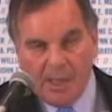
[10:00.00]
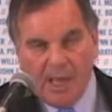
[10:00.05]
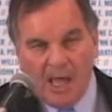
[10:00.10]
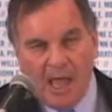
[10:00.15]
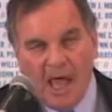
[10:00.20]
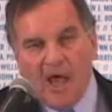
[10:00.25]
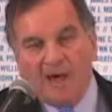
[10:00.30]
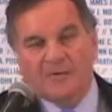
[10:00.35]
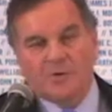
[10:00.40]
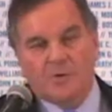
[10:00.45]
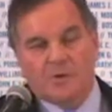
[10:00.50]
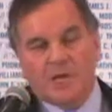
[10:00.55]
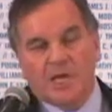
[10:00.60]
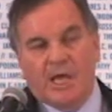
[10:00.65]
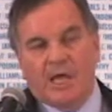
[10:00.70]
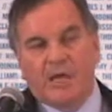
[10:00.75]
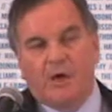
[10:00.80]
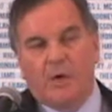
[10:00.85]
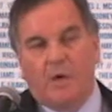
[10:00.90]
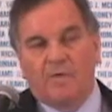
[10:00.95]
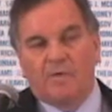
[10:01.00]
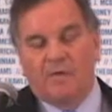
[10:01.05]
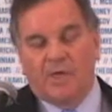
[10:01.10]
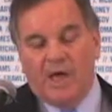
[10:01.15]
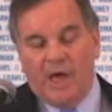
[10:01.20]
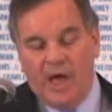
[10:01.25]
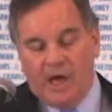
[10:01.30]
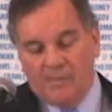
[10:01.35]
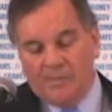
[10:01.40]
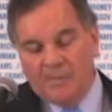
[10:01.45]
After taking over
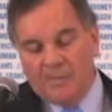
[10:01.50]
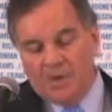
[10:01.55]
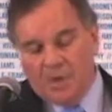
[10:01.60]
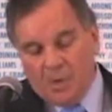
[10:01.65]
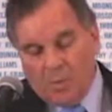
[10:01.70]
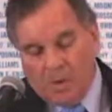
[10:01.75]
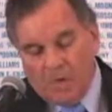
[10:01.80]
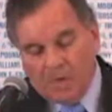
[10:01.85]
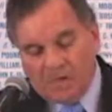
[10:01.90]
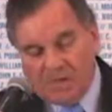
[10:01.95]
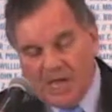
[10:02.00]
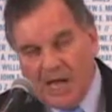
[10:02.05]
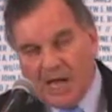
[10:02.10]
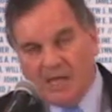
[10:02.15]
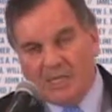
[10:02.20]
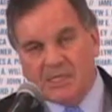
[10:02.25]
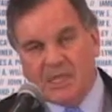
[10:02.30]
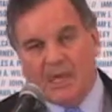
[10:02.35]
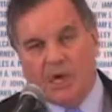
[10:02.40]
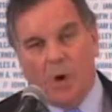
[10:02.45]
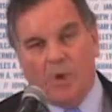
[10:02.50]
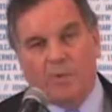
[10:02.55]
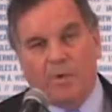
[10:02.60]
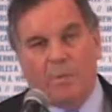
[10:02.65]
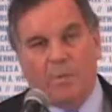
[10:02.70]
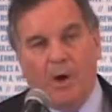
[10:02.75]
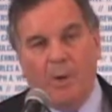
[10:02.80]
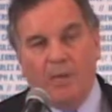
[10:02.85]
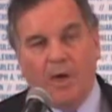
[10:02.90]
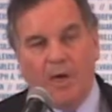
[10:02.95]
that, when I decided to take over
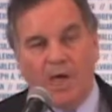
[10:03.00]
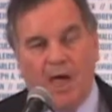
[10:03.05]
public